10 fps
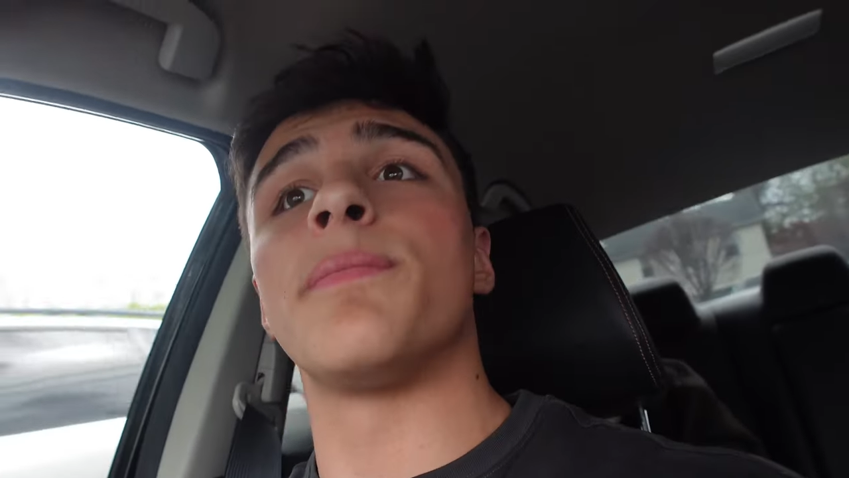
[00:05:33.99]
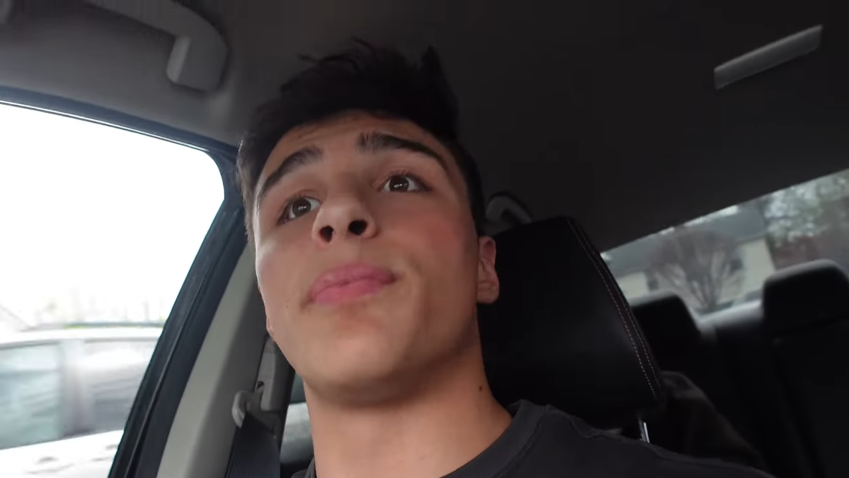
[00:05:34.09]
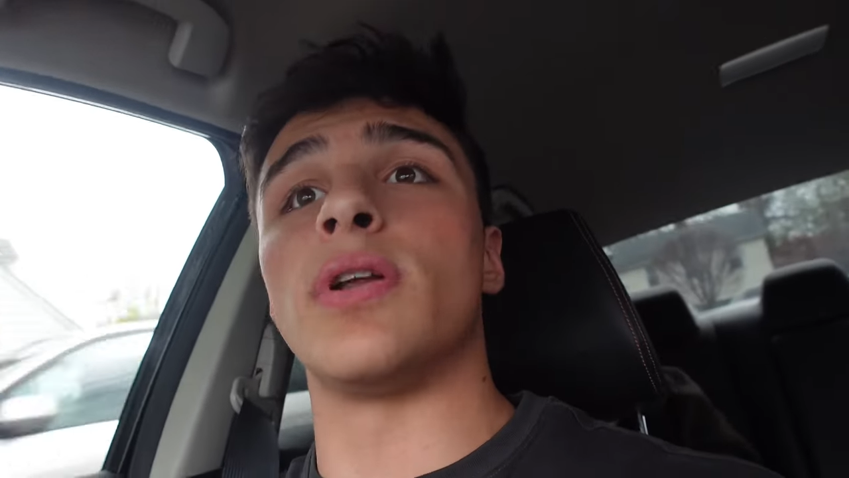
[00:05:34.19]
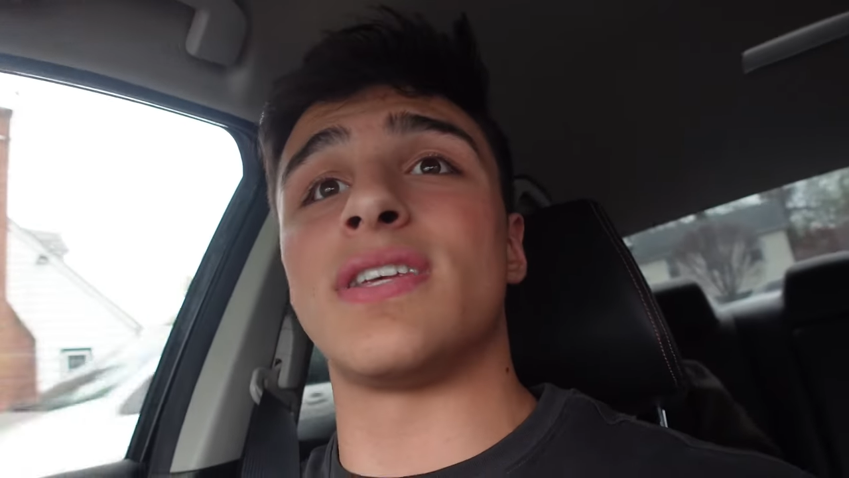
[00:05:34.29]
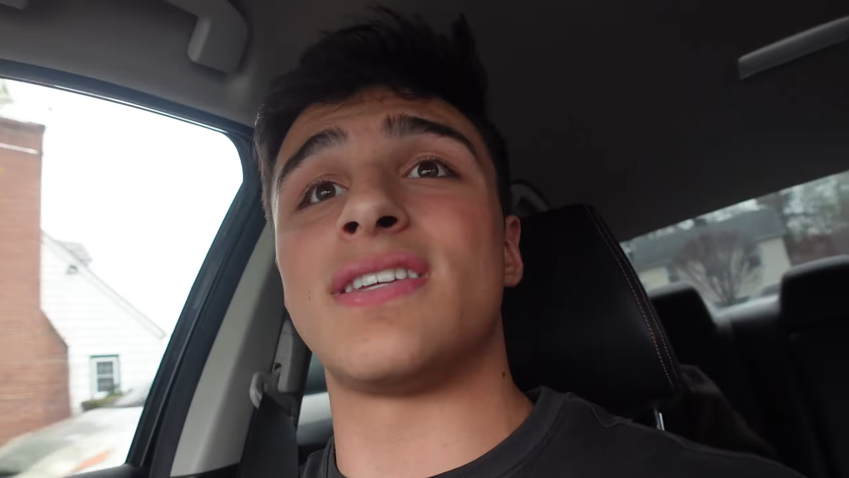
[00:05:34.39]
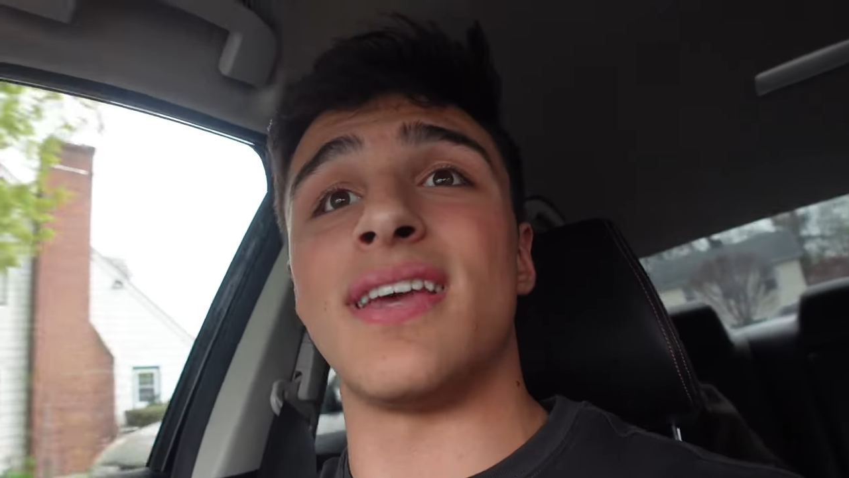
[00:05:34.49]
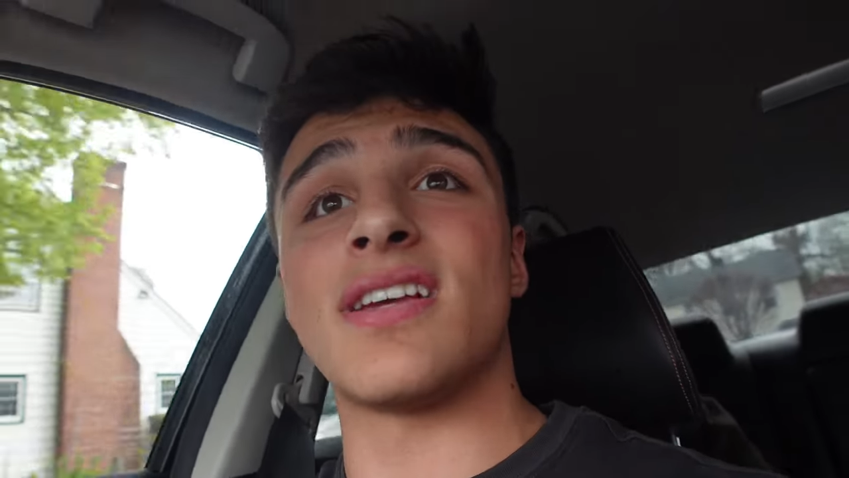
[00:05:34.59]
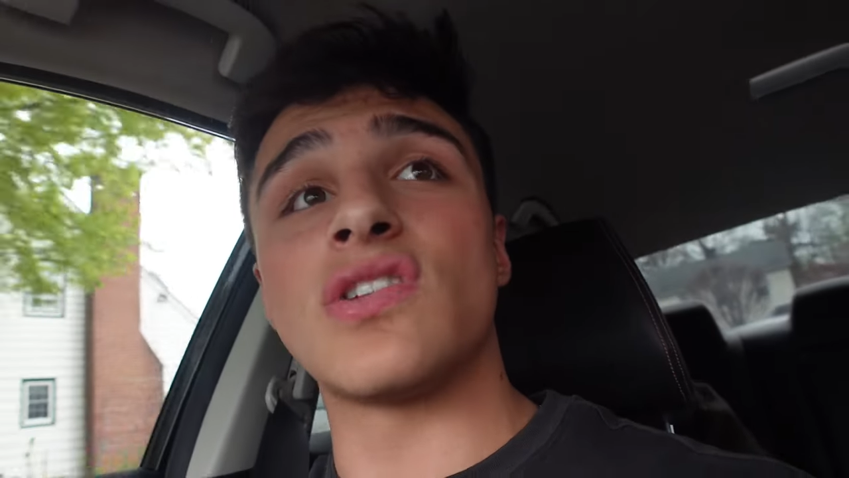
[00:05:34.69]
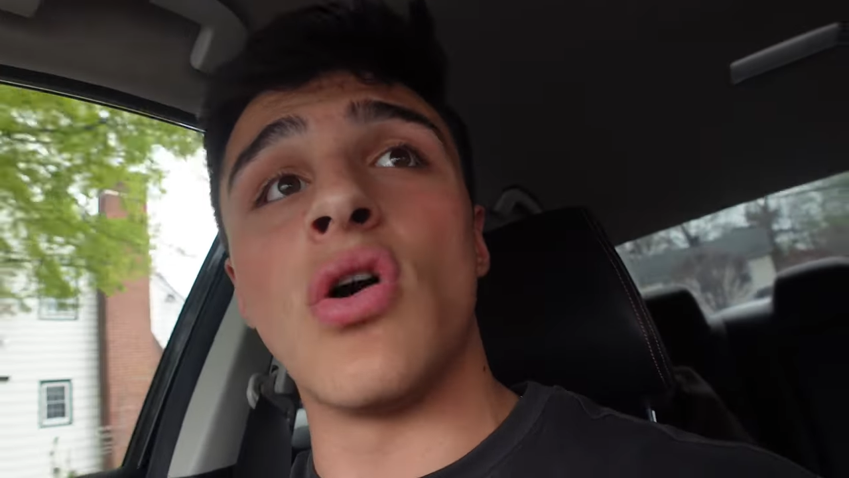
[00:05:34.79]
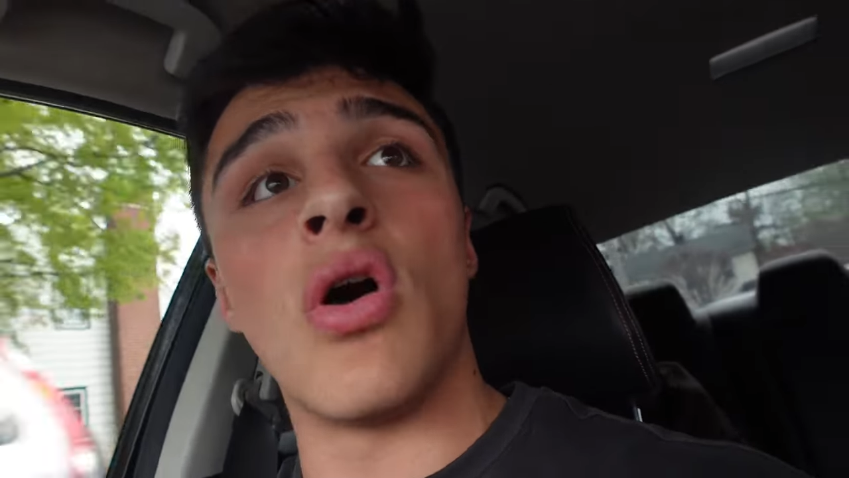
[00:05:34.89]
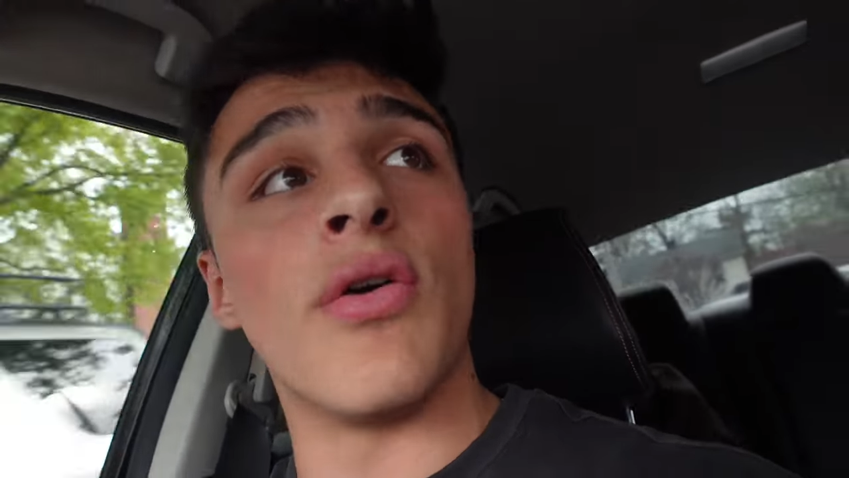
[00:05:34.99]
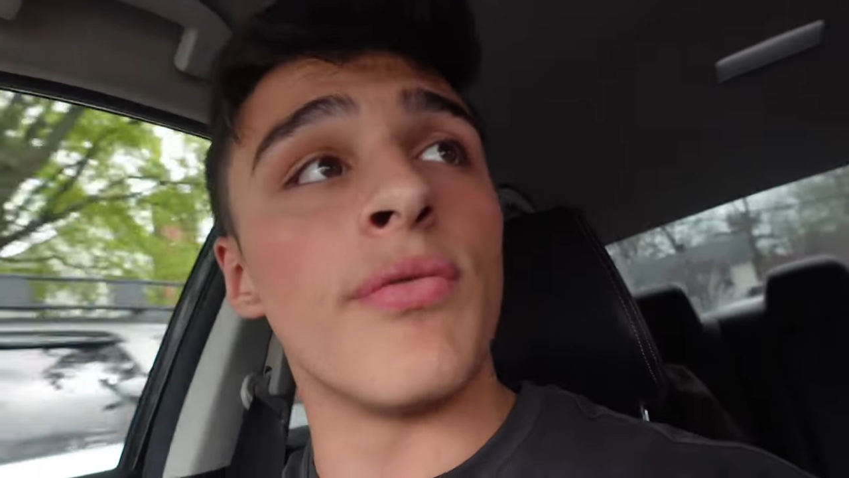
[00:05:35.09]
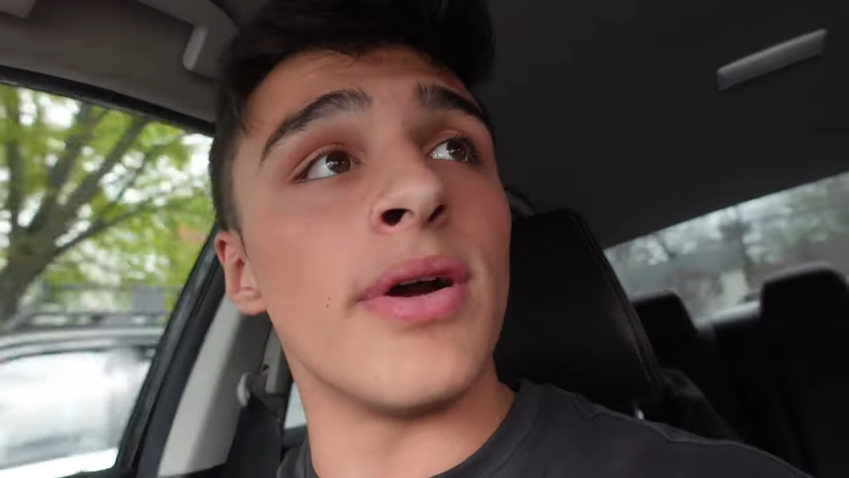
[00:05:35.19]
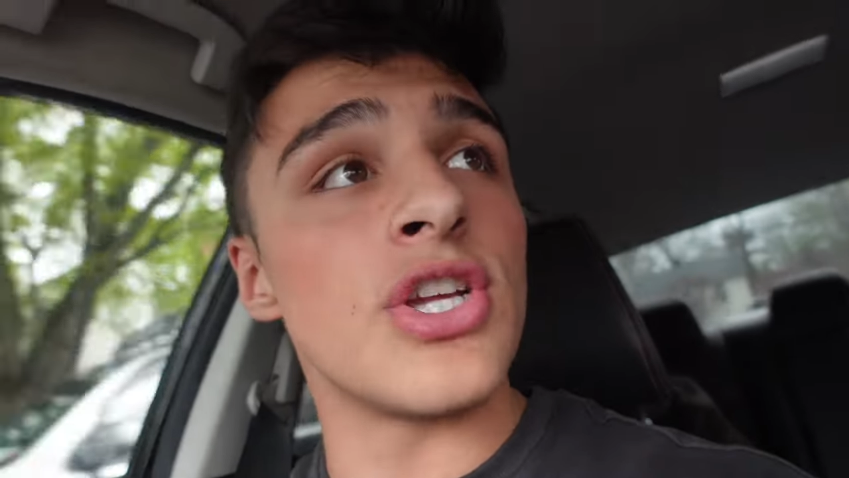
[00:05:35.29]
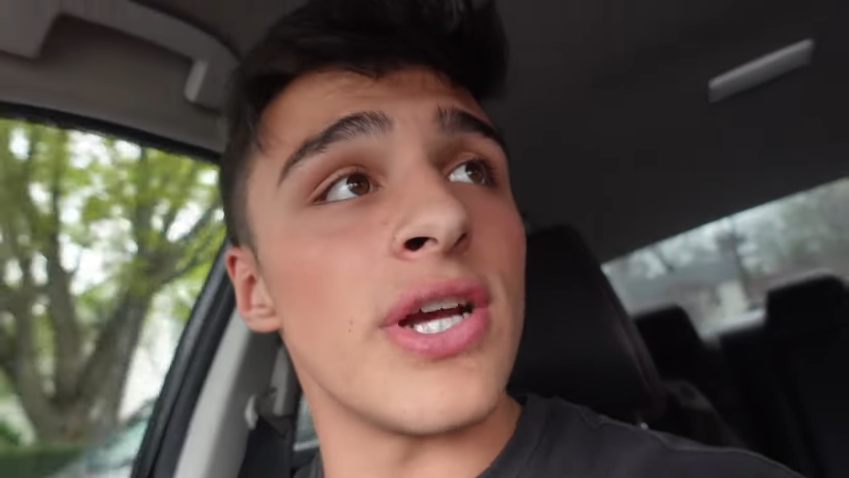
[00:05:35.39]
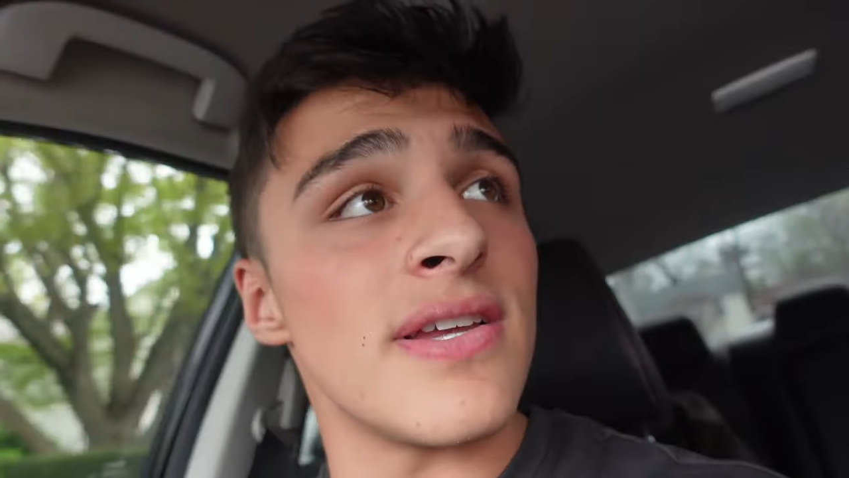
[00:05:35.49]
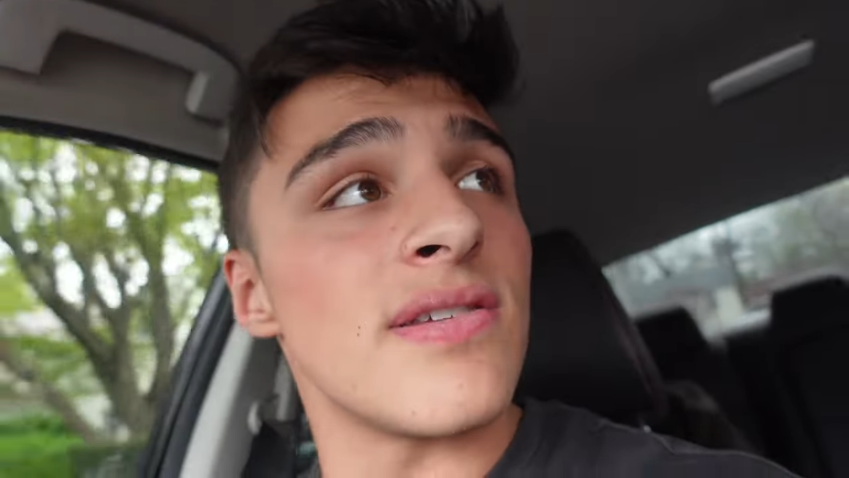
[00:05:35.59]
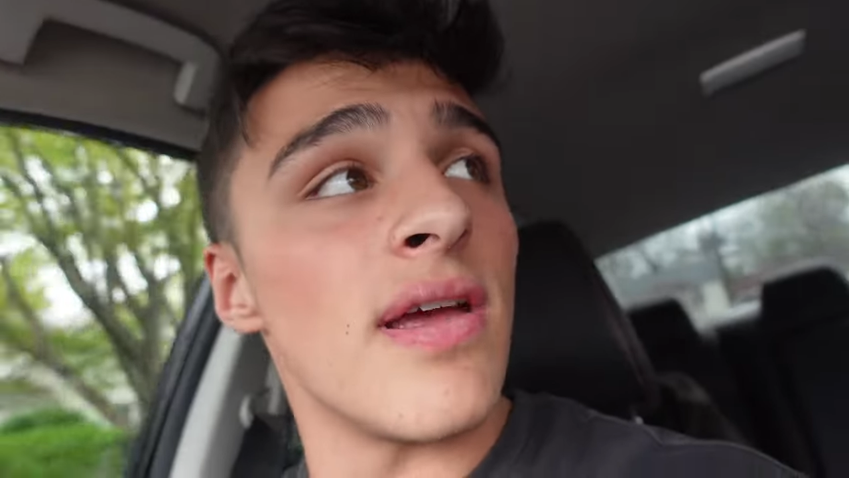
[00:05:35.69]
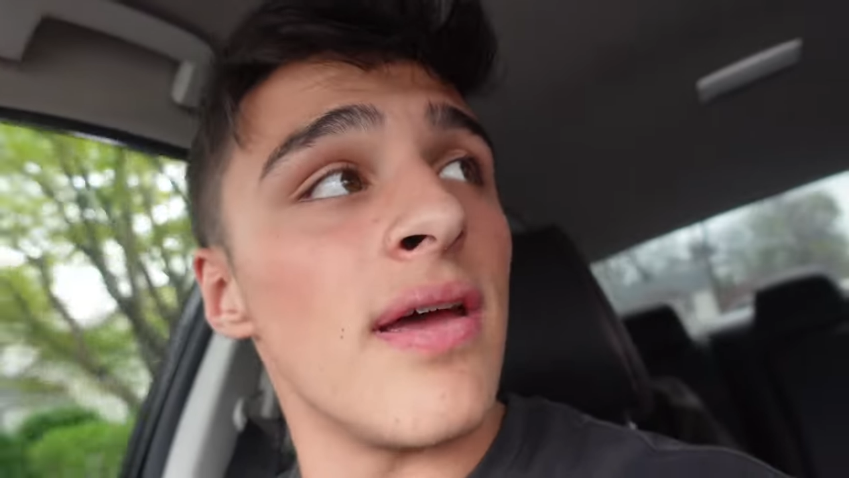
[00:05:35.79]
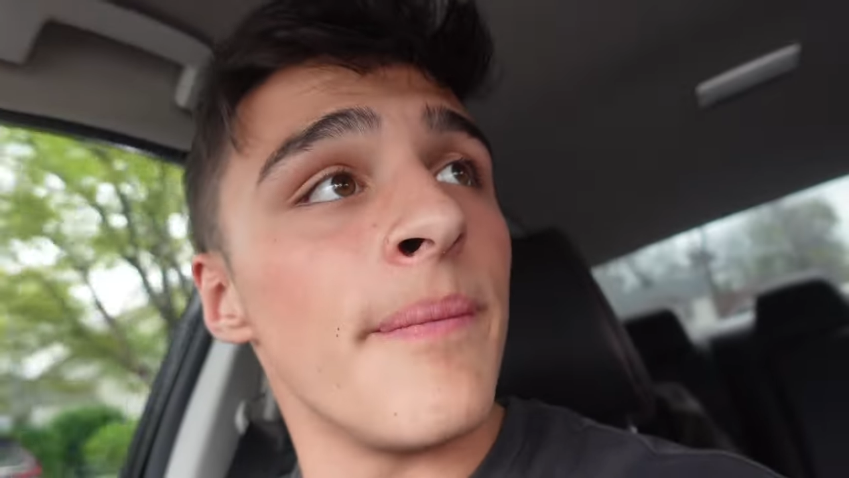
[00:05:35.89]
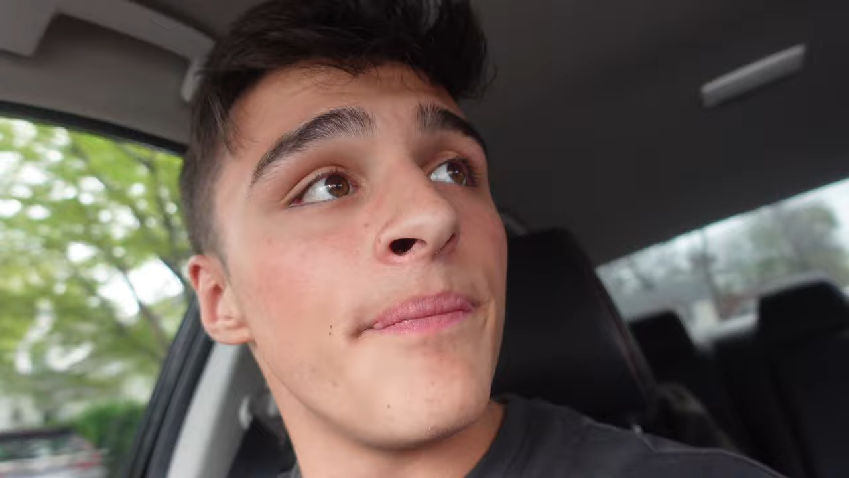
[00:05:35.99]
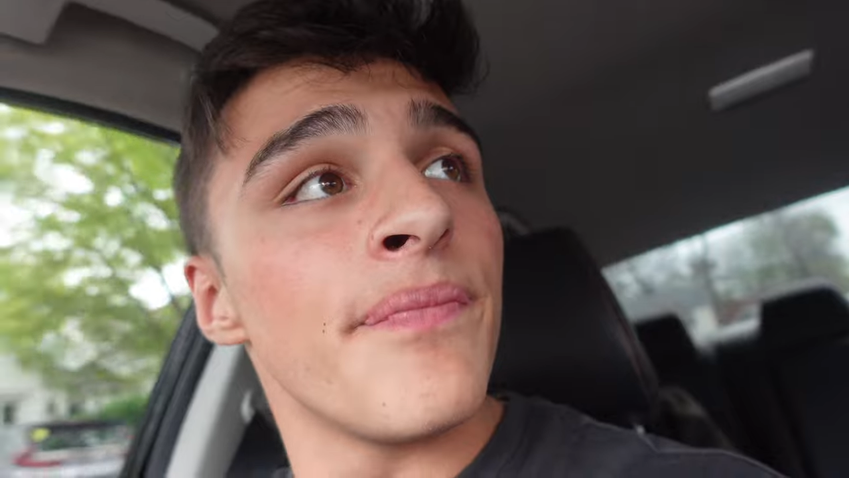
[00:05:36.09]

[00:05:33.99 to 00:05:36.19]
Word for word: put a sick song over my chest day.